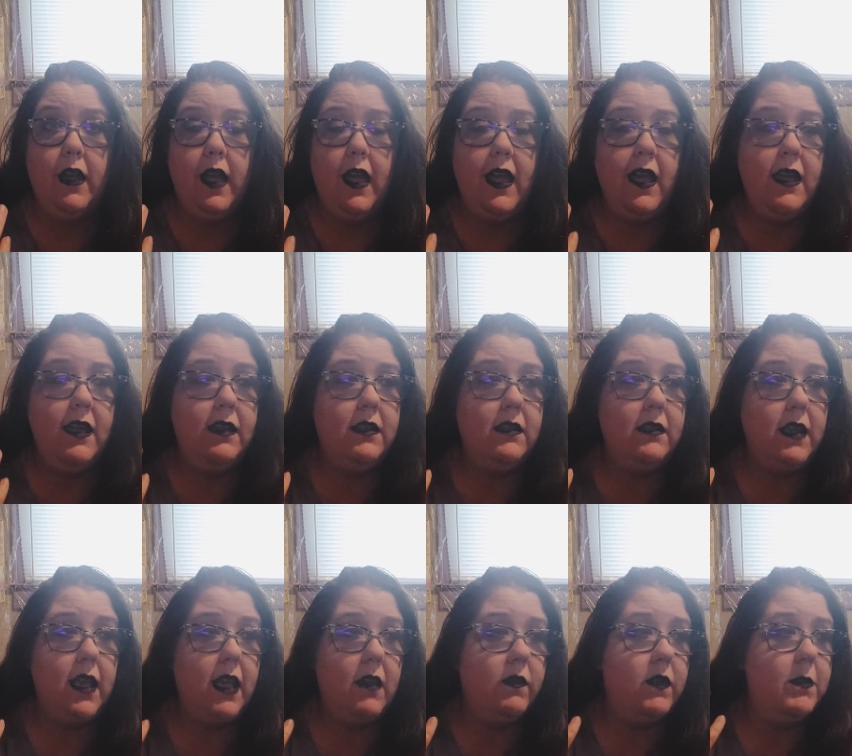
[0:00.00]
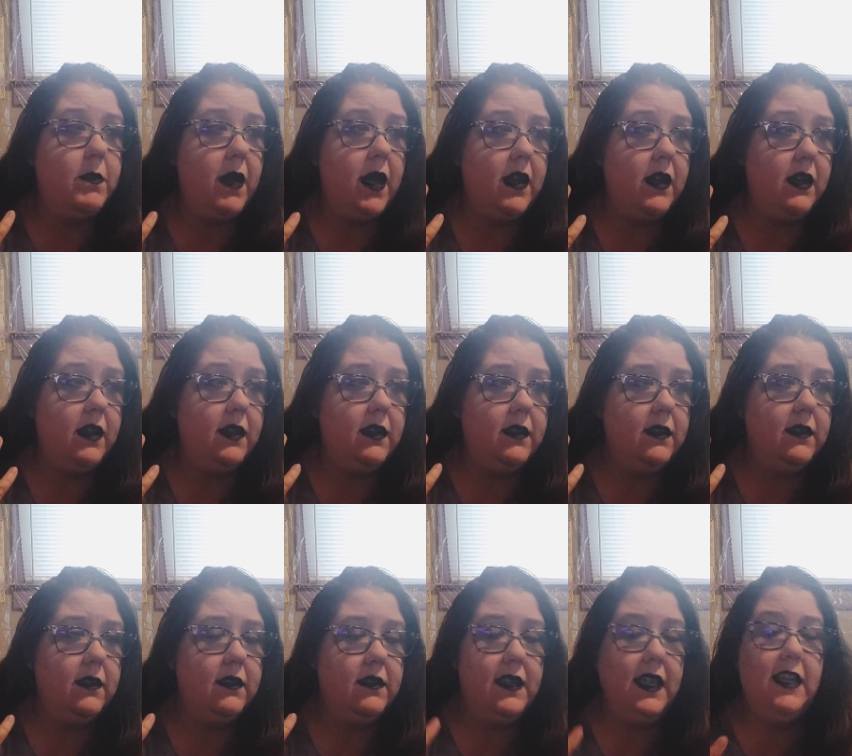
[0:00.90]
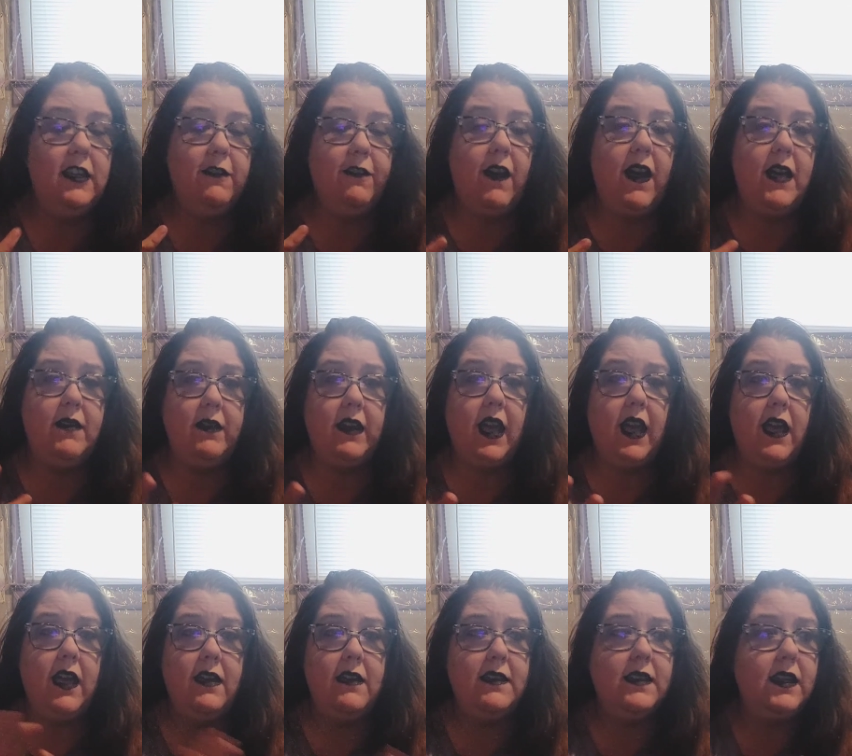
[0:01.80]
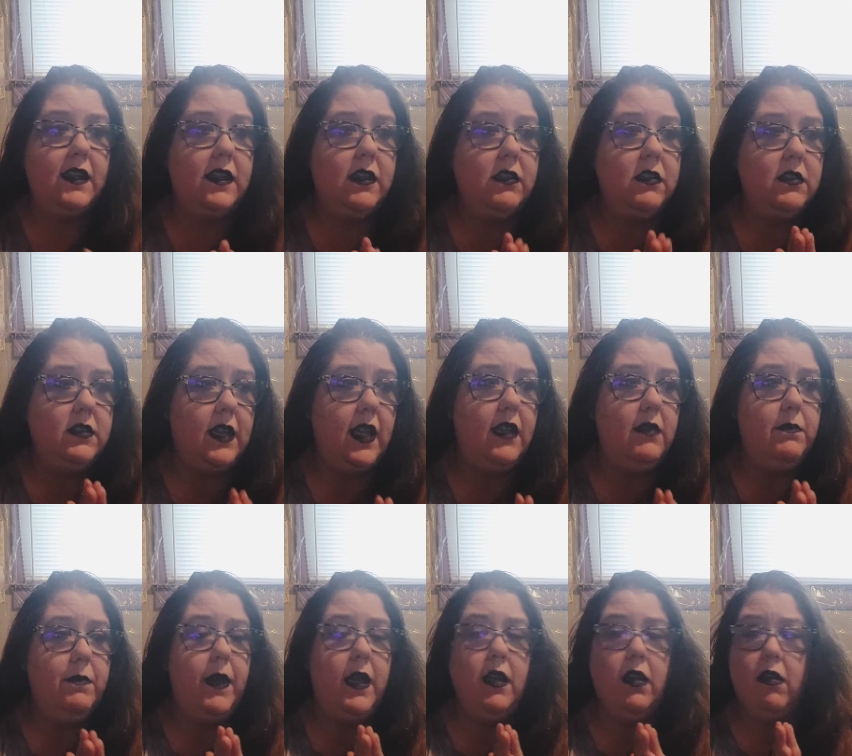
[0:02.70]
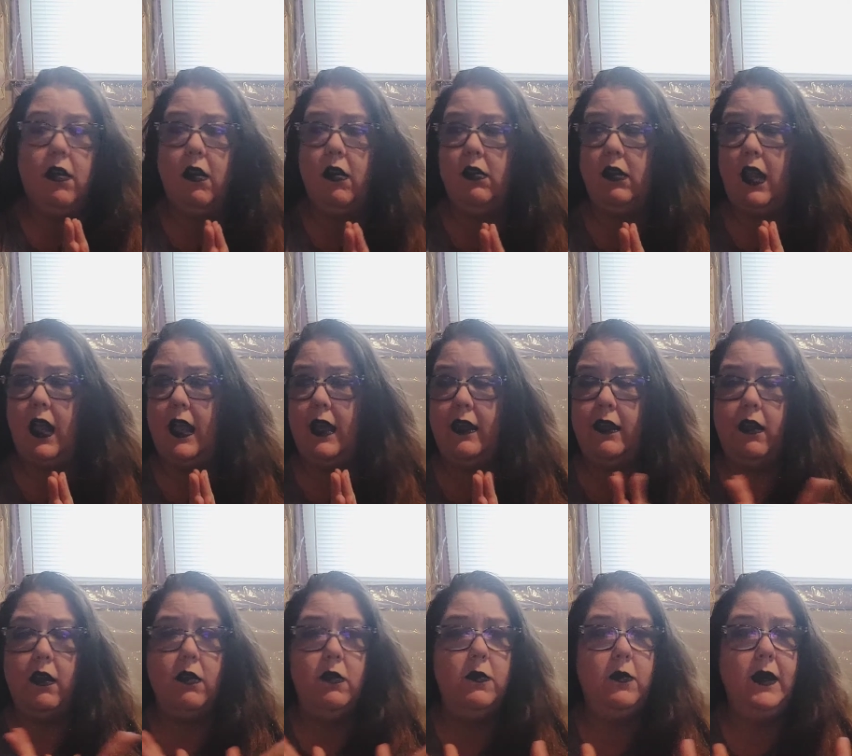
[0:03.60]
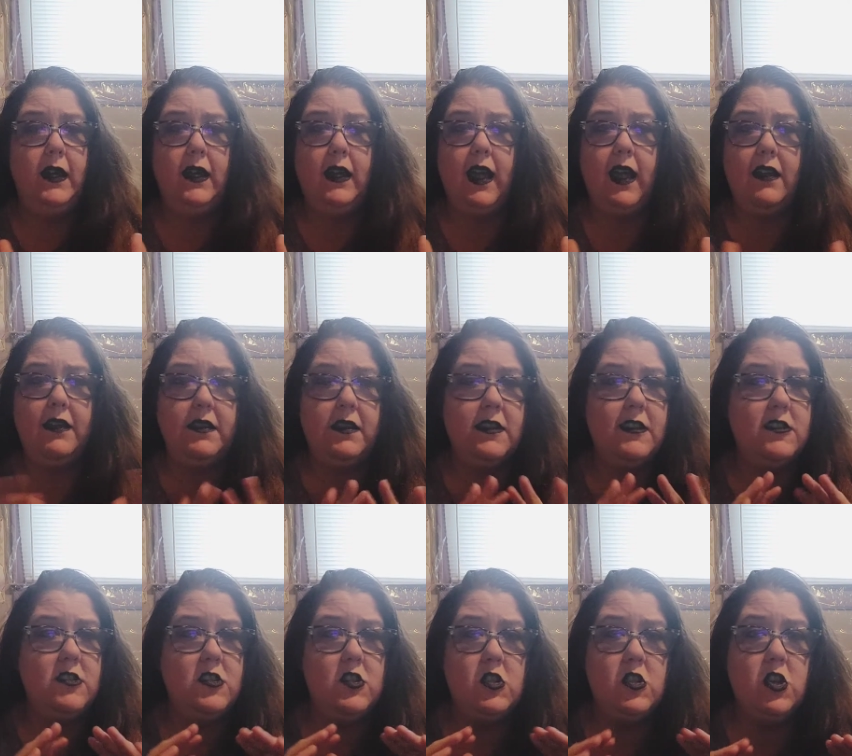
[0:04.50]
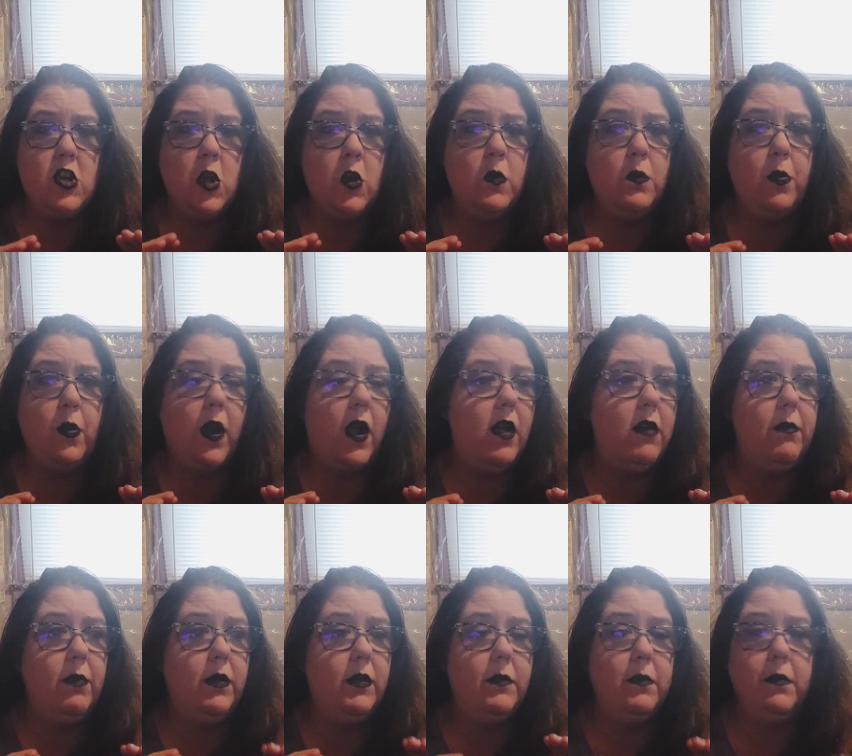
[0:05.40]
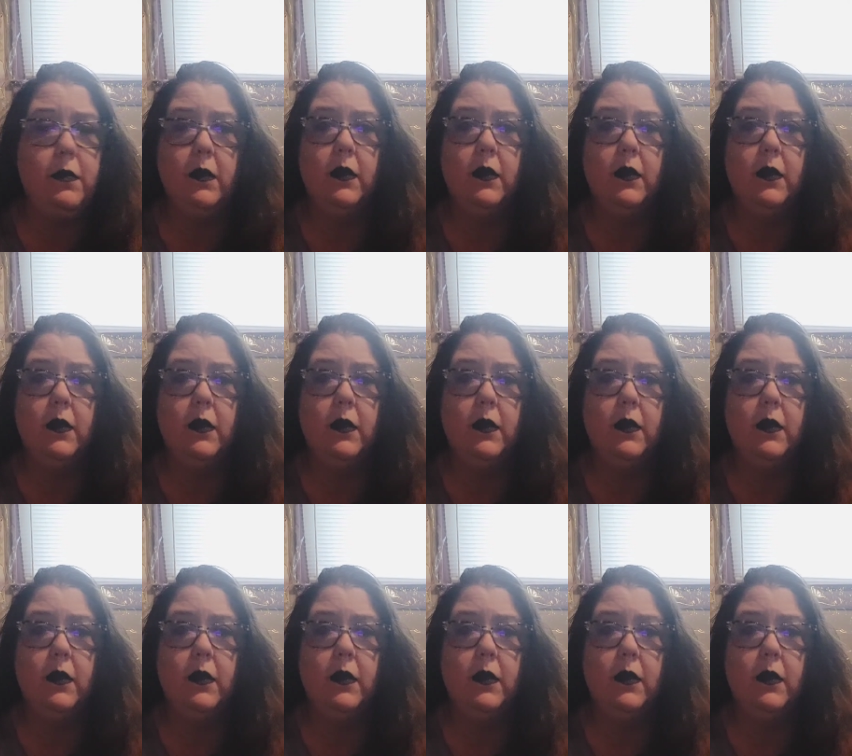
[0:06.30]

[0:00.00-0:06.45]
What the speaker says: And everybody, these 5 guys that killed Dead Bear are like, oh, we got this, no problem.